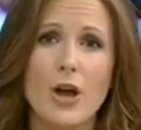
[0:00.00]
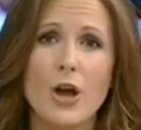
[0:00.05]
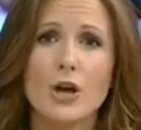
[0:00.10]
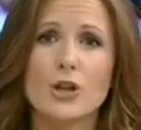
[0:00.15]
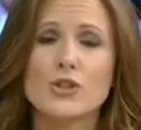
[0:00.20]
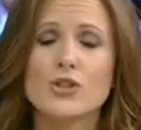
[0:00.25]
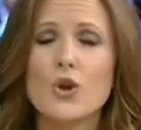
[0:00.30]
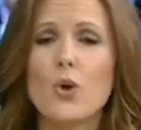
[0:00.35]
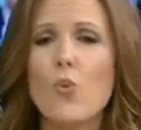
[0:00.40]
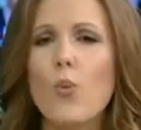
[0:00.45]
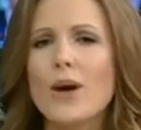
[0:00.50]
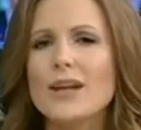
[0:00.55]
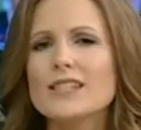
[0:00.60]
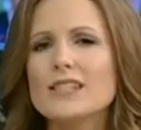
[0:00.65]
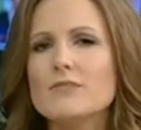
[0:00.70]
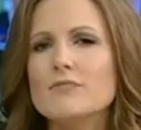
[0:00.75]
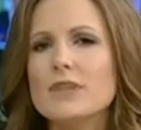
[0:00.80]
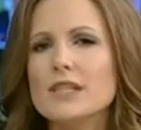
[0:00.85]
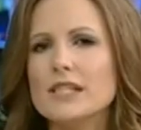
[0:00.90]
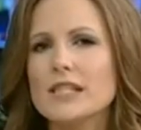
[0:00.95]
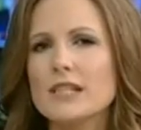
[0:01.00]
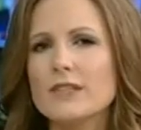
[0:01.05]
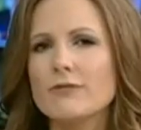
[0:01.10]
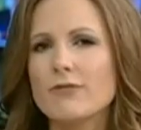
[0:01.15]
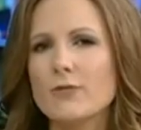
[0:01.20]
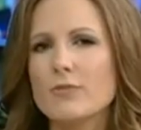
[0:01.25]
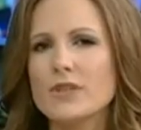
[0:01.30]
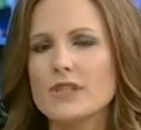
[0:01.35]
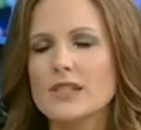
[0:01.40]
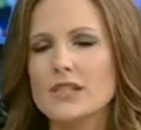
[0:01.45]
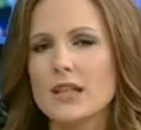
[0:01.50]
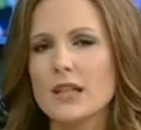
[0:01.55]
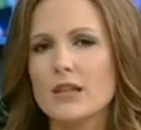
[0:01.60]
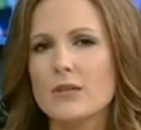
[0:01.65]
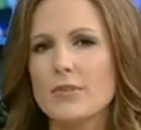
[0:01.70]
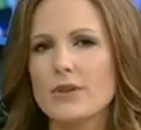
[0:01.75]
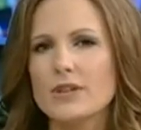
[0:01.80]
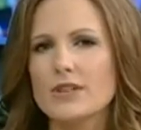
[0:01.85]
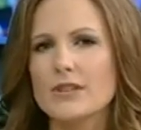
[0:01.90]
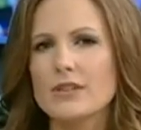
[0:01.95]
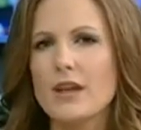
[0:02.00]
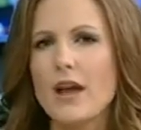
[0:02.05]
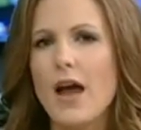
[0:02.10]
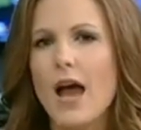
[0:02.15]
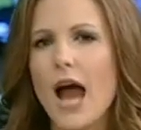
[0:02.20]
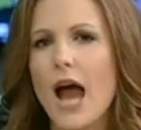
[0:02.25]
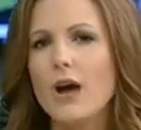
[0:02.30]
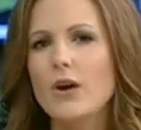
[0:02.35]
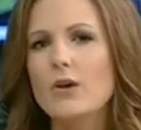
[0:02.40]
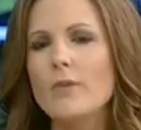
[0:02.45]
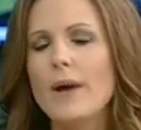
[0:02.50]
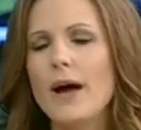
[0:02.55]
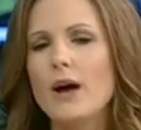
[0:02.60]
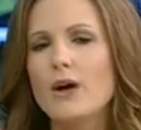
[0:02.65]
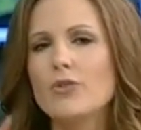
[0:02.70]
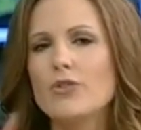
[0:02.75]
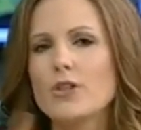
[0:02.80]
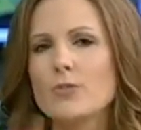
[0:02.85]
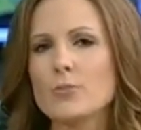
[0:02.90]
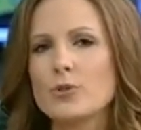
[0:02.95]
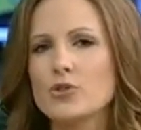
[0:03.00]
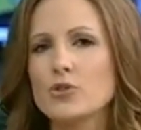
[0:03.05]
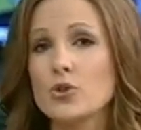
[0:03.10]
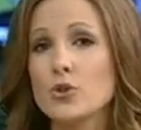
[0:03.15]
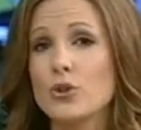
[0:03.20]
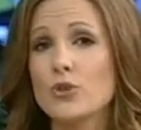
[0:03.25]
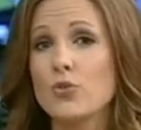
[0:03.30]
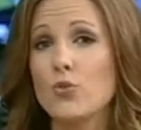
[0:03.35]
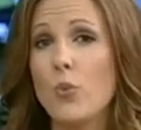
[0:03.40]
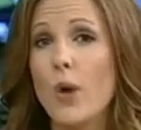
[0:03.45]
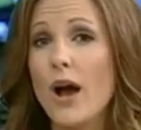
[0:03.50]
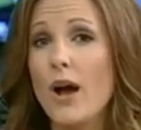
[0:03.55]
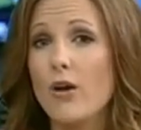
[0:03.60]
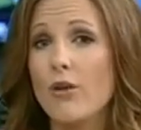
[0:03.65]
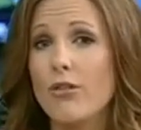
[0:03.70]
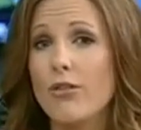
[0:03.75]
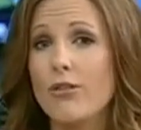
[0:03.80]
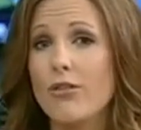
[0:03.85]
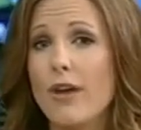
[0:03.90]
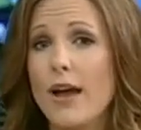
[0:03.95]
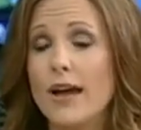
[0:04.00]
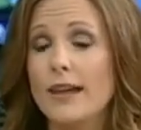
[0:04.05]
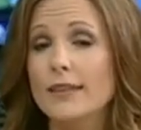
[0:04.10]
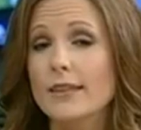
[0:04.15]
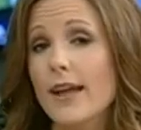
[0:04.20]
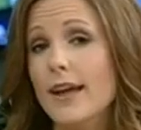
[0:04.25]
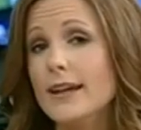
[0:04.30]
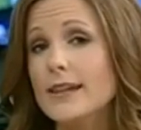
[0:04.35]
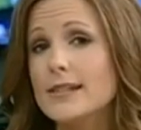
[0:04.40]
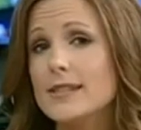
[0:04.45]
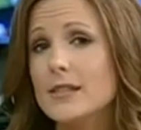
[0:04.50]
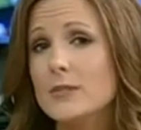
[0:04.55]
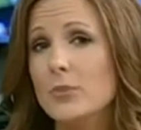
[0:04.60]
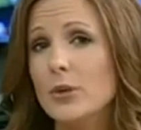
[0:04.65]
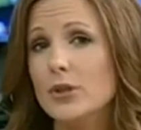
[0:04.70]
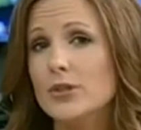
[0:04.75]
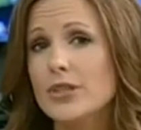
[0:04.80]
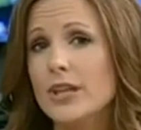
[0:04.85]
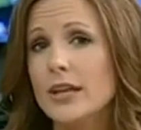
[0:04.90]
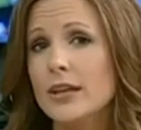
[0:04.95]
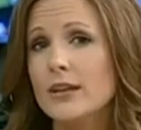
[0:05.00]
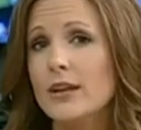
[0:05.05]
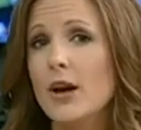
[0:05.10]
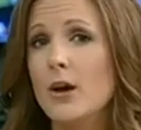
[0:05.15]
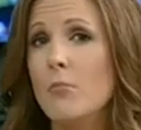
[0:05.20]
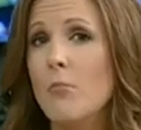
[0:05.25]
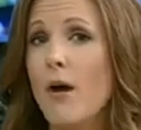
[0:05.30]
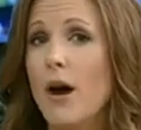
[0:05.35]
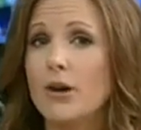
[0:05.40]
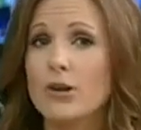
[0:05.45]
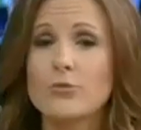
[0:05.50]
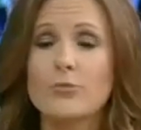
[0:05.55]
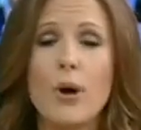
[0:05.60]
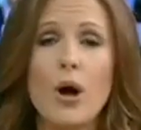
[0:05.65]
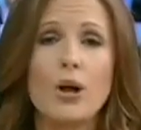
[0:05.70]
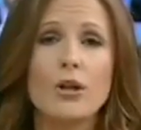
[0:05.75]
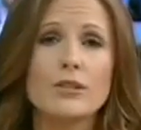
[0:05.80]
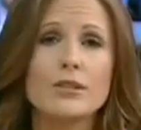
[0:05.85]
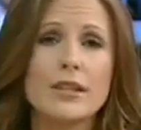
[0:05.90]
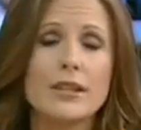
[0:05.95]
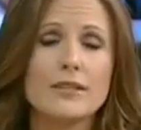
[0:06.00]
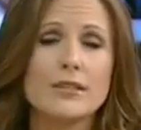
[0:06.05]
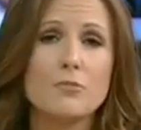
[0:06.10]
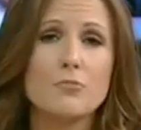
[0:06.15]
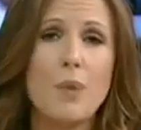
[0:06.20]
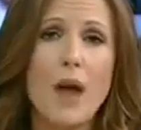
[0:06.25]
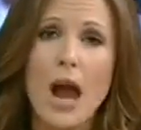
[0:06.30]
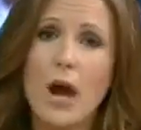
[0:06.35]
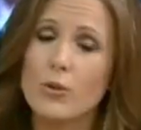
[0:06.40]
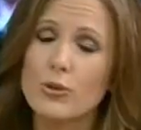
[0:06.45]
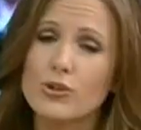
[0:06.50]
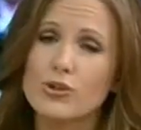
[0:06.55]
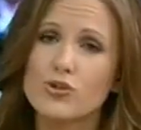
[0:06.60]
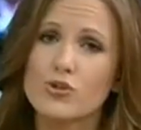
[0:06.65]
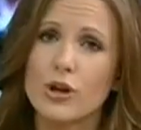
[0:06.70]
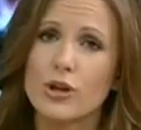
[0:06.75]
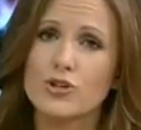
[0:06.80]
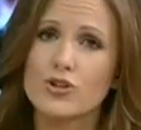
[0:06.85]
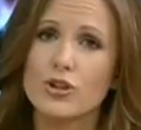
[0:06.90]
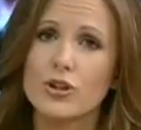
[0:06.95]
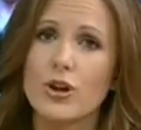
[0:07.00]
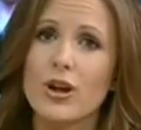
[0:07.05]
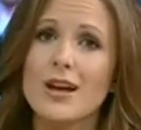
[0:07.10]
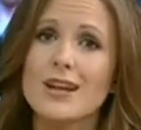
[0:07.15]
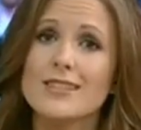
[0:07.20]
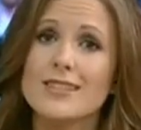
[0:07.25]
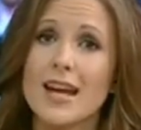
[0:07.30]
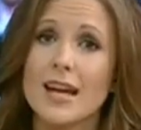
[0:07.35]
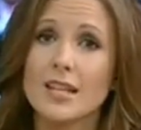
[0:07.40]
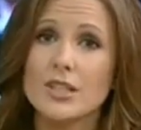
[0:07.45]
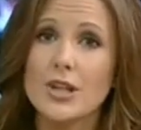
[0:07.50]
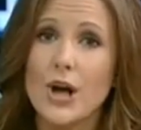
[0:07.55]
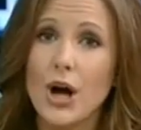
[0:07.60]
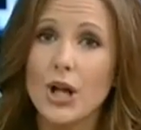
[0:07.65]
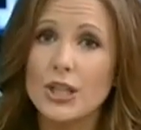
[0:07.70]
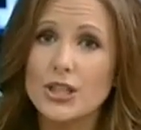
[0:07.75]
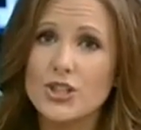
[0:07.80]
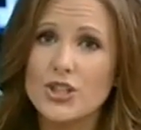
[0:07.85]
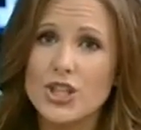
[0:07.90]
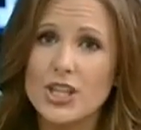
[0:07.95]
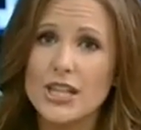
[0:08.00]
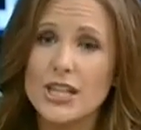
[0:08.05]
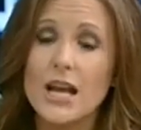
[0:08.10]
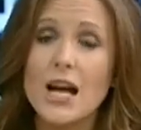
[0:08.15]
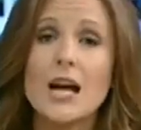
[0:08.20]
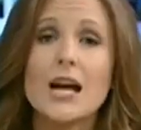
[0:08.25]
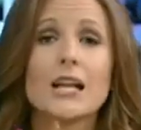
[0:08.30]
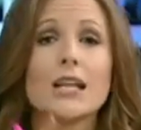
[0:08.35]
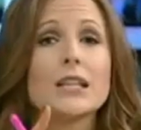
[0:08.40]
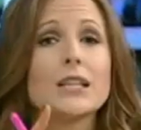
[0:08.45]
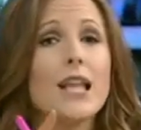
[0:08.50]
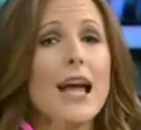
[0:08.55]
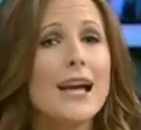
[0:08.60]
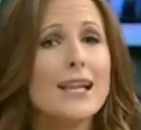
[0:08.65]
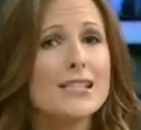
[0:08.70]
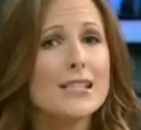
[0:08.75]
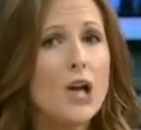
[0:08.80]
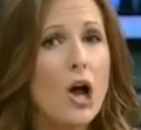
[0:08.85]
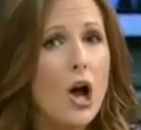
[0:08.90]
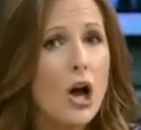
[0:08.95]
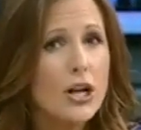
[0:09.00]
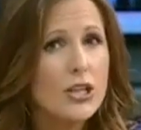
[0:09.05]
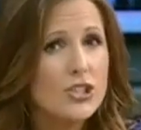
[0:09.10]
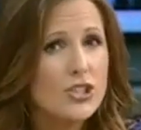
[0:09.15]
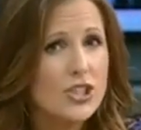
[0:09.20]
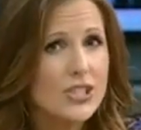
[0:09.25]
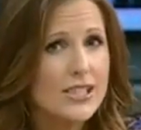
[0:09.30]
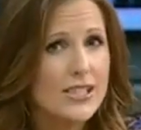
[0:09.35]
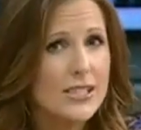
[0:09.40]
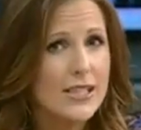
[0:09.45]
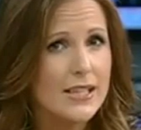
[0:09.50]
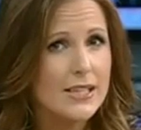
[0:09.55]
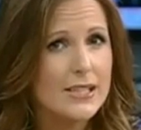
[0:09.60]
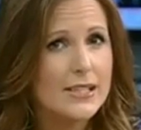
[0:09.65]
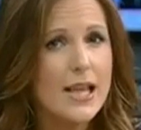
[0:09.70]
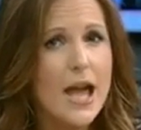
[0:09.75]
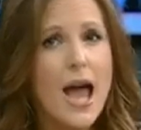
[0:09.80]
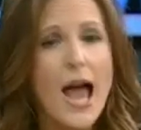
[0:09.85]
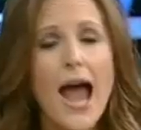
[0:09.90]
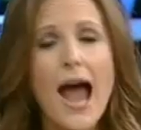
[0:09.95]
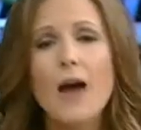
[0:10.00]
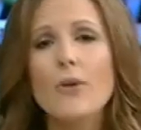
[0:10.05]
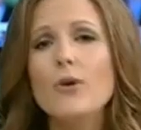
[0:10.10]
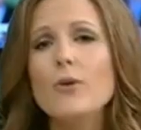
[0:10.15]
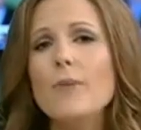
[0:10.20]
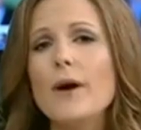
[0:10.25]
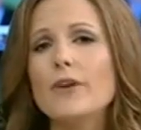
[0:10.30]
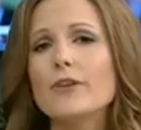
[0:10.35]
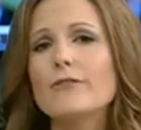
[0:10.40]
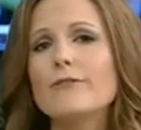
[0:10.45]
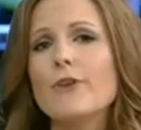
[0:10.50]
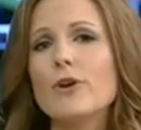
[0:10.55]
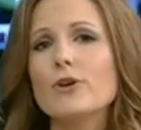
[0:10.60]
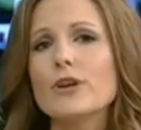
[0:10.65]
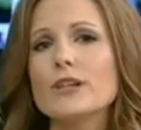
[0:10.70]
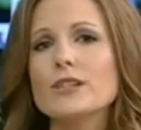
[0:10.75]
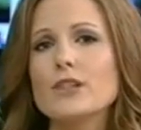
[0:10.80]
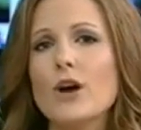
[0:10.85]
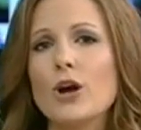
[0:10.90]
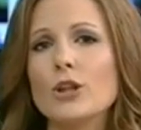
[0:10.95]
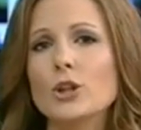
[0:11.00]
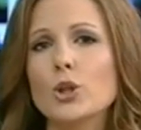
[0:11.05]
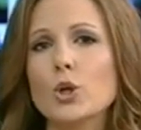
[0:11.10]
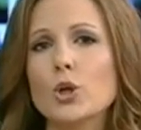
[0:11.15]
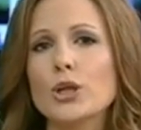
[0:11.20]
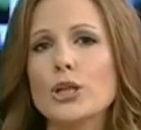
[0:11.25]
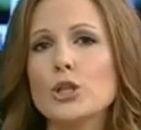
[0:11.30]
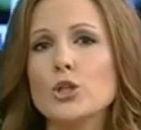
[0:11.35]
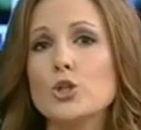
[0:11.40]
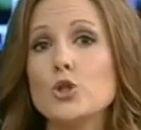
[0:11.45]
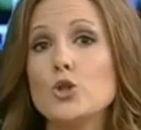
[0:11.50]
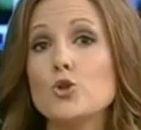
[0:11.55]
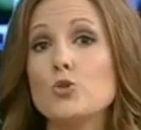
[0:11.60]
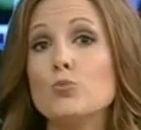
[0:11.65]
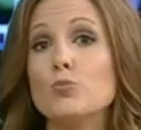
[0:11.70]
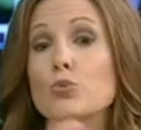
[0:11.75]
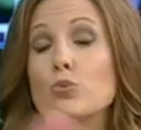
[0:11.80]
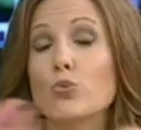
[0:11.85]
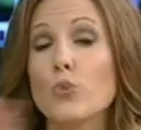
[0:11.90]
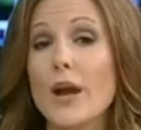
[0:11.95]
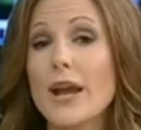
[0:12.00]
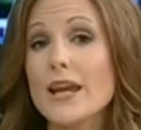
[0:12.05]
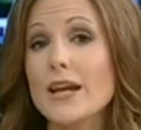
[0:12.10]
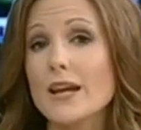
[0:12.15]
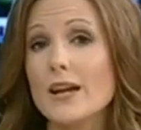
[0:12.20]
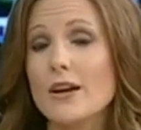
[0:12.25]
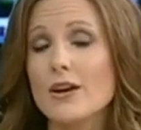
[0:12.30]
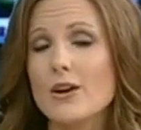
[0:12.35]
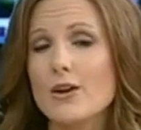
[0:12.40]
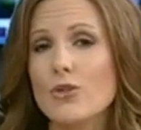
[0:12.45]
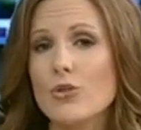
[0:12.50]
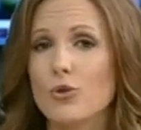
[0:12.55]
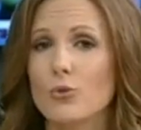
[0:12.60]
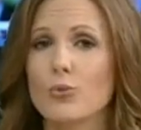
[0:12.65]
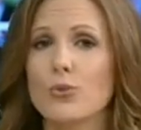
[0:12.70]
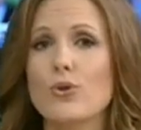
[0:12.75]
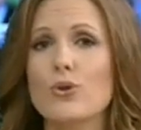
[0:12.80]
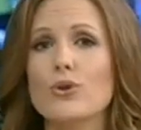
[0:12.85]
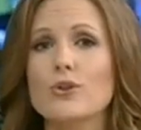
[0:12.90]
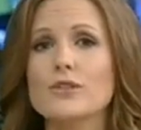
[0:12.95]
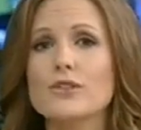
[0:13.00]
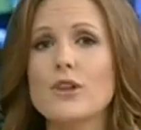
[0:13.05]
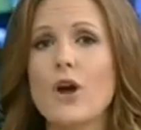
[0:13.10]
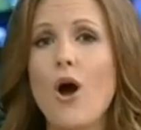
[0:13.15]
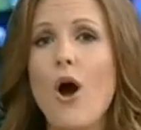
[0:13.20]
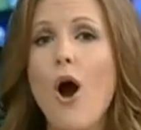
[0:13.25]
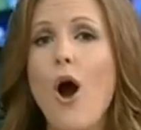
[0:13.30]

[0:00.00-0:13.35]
So what's missing from the syllabus? How about the pursuit of wealth and legacy building, modern politics and power structure, technology, class consciousness? How about a focus on learning to break the rules?